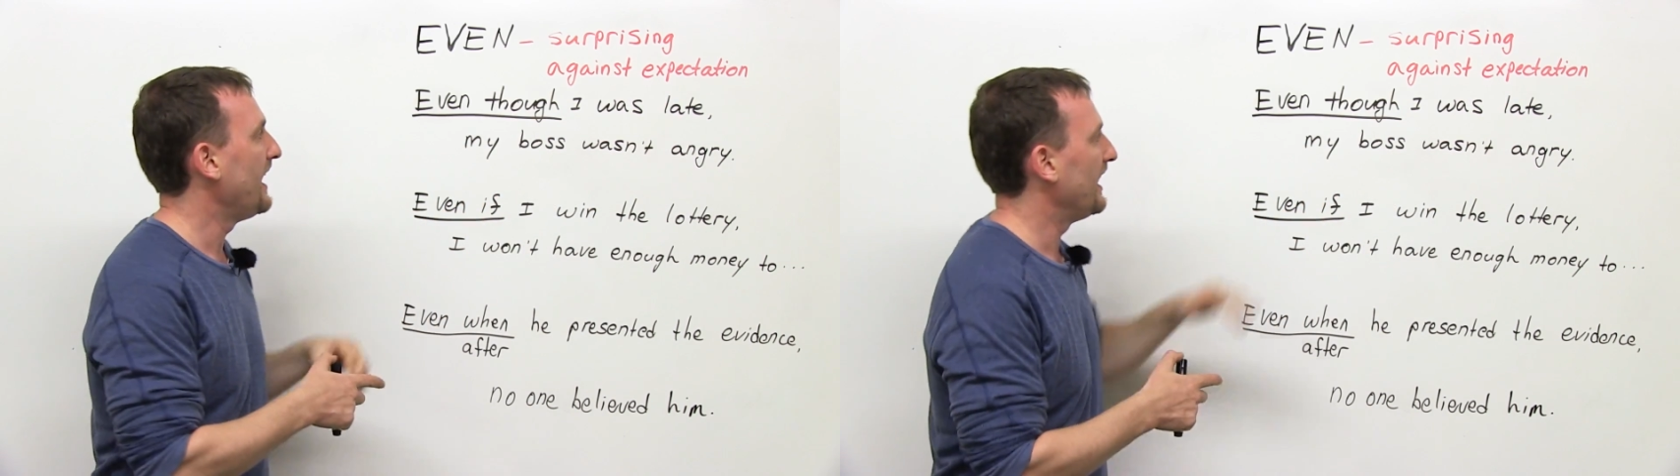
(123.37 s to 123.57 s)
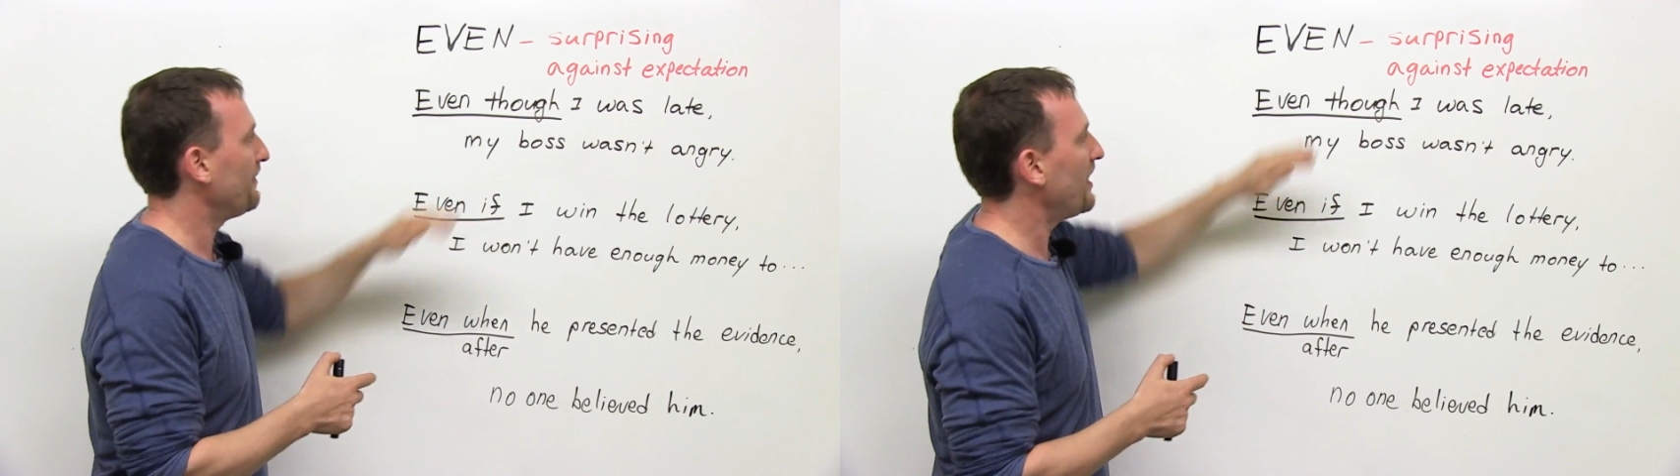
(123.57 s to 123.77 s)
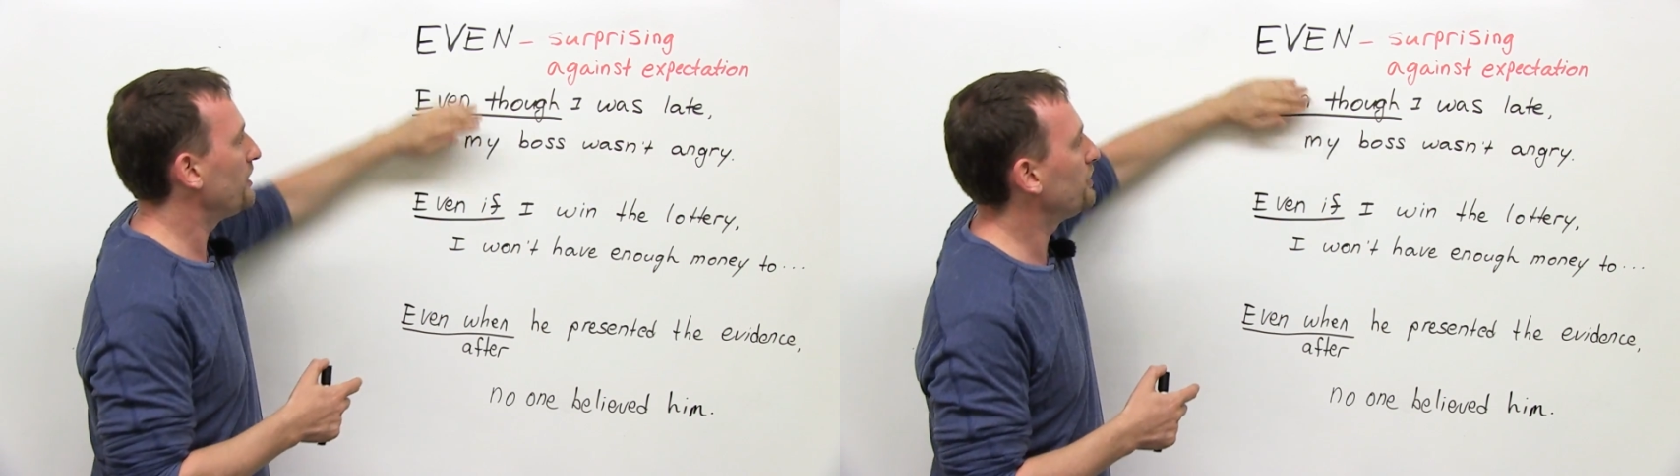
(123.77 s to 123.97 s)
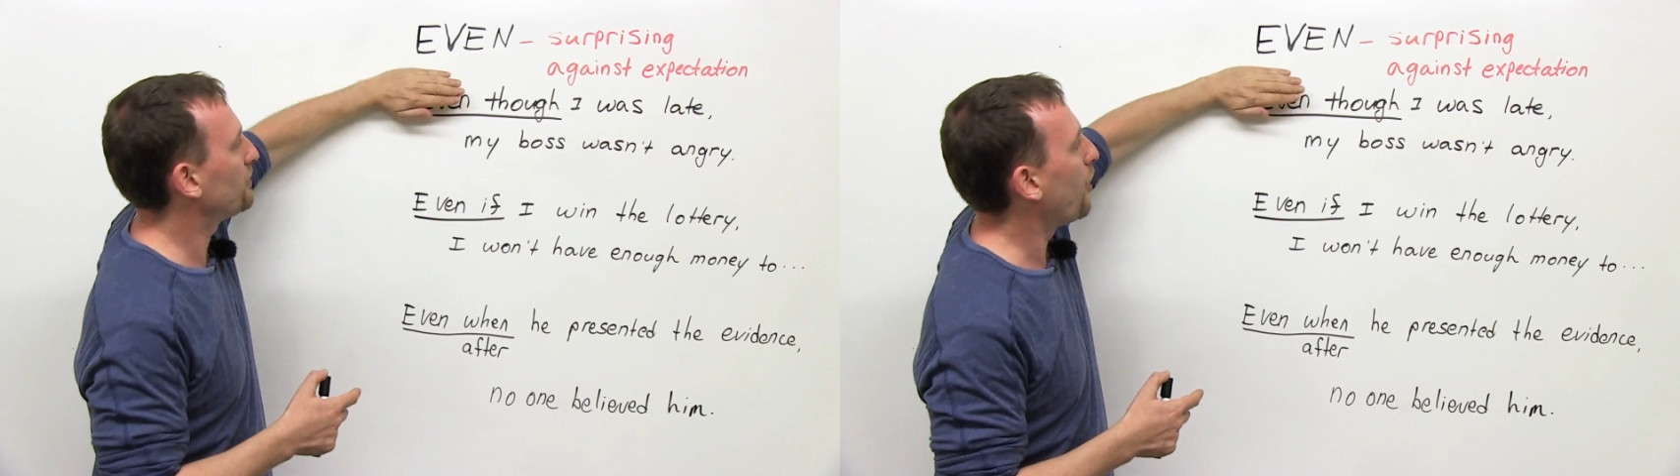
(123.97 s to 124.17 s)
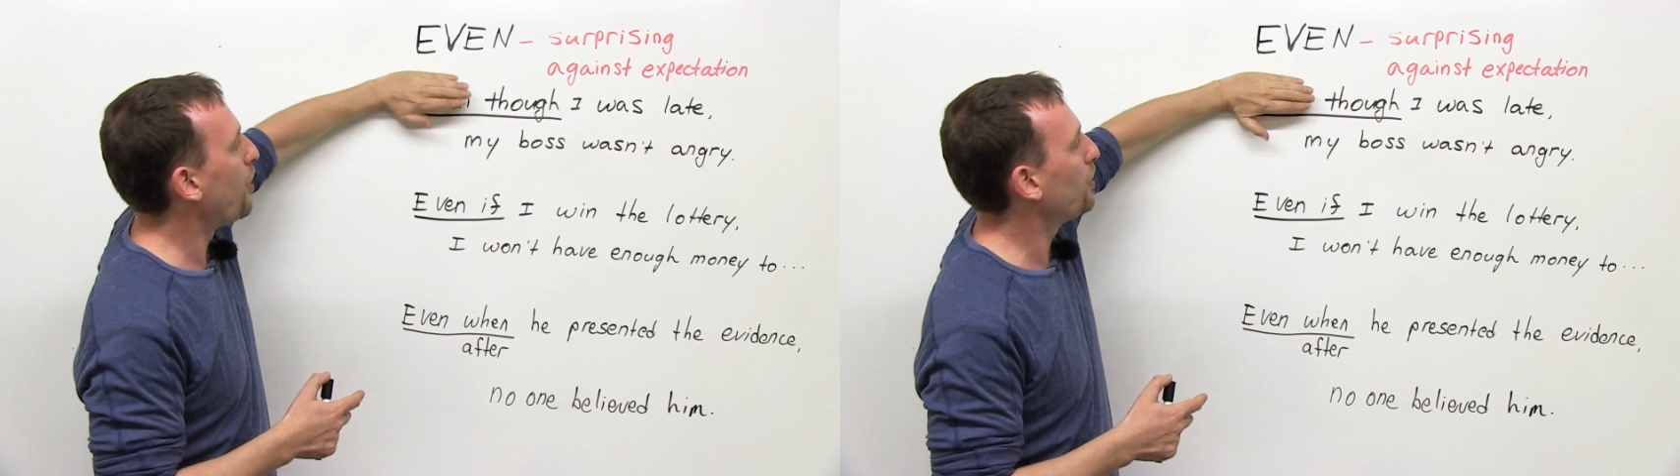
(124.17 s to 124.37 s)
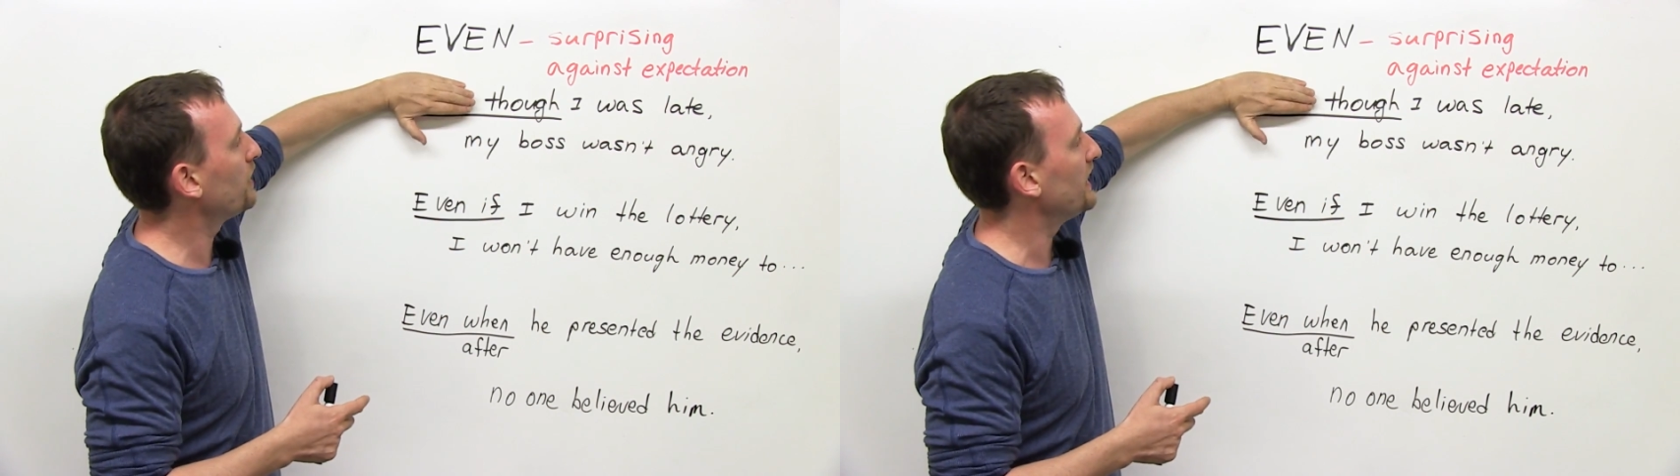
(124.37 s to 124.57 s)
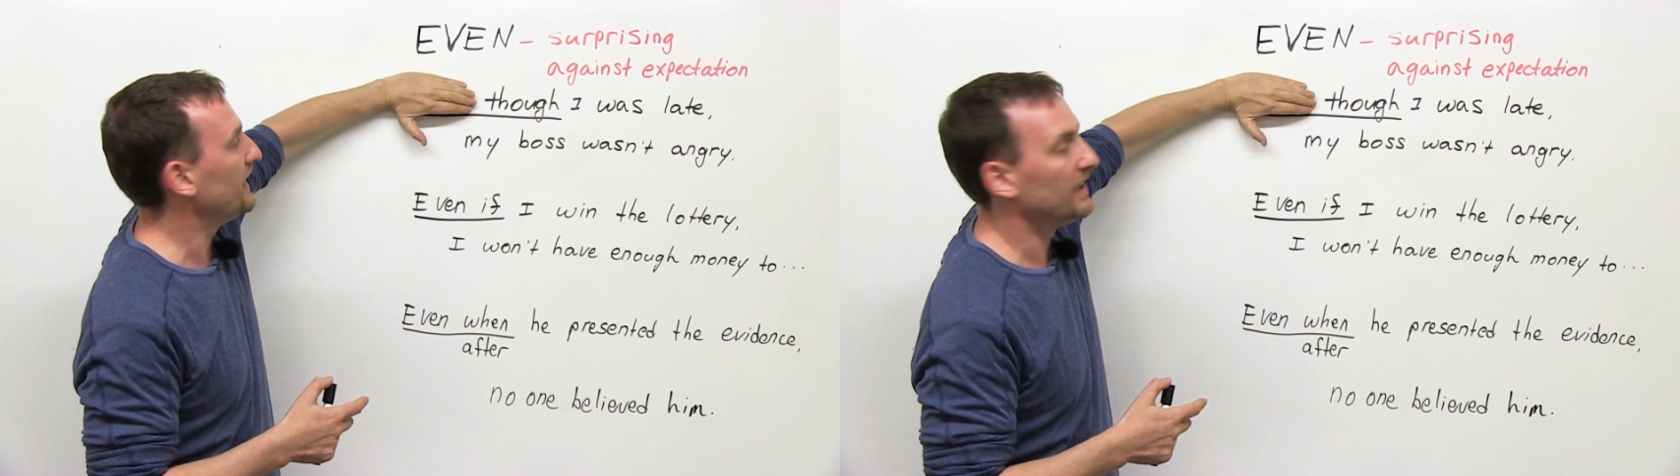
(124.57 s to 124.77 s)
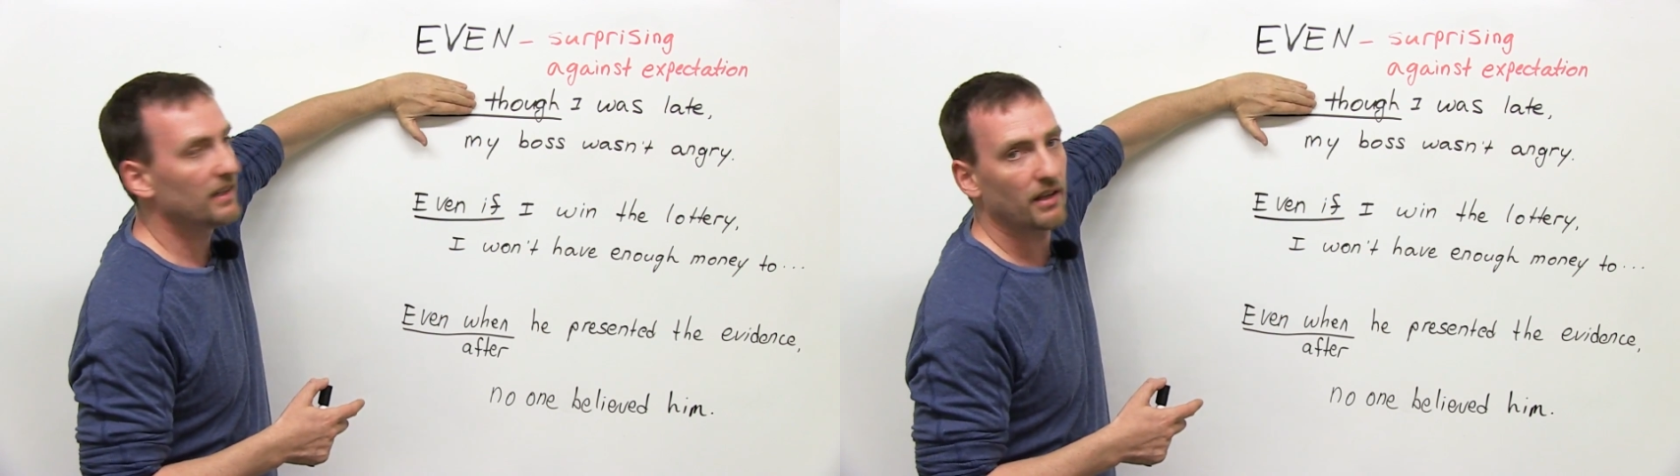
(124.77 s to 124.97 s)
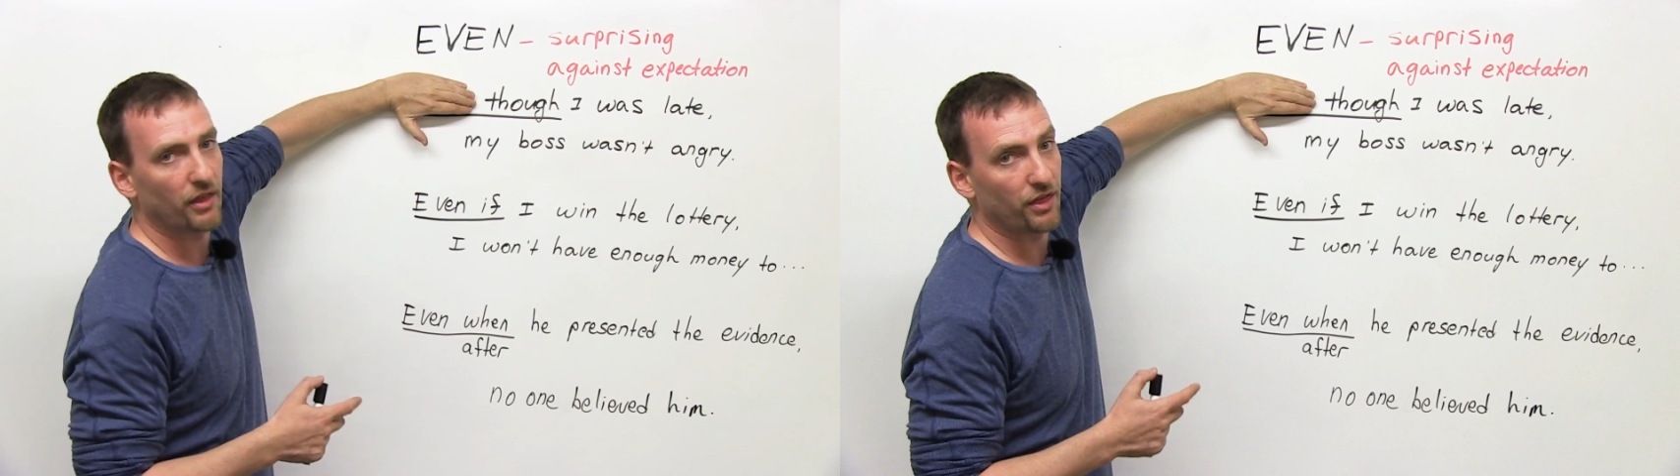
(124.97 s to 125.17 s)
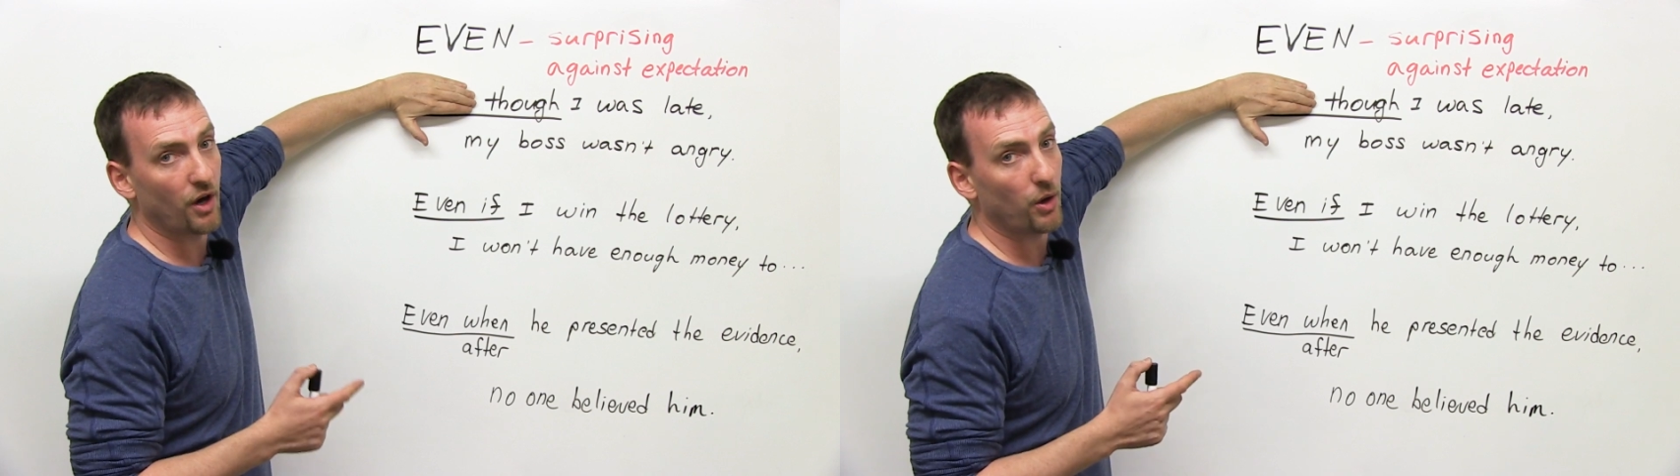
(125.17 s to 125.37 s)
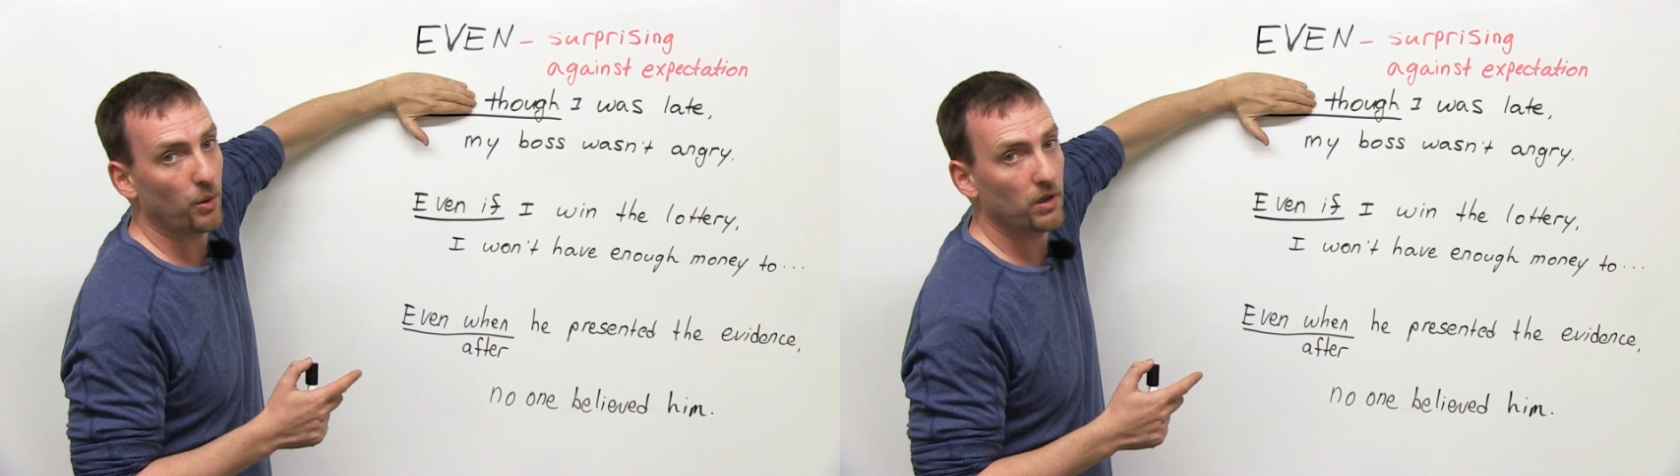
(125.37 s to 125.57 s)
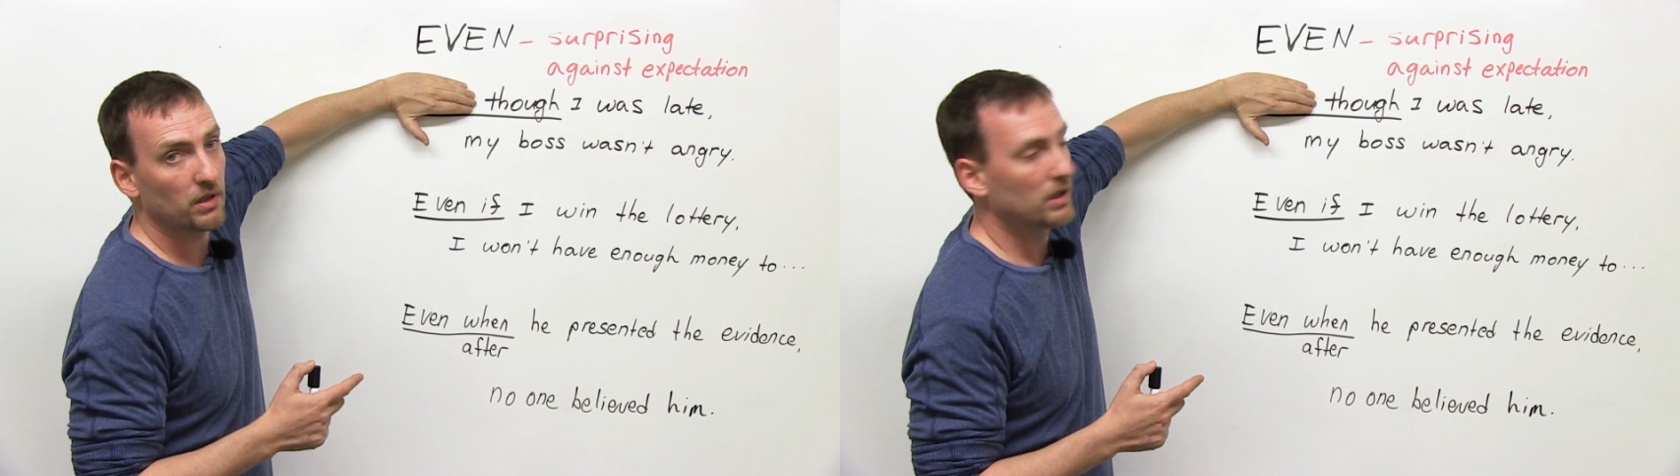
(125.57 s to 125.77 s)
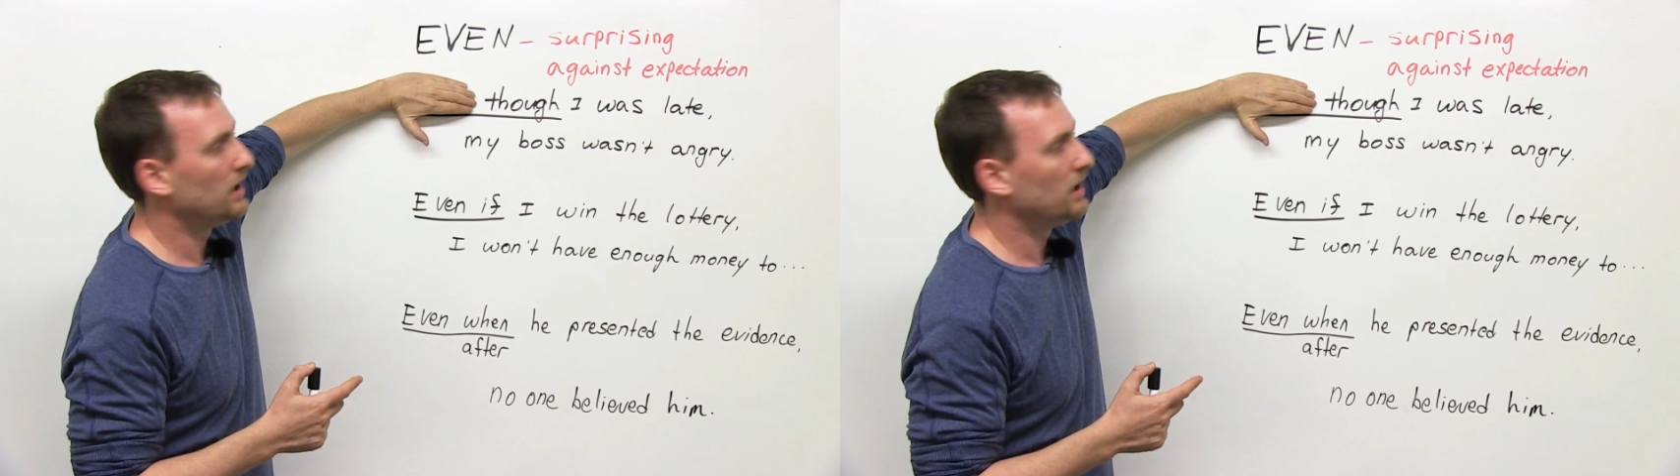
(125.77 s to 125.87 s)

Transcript: If I used only though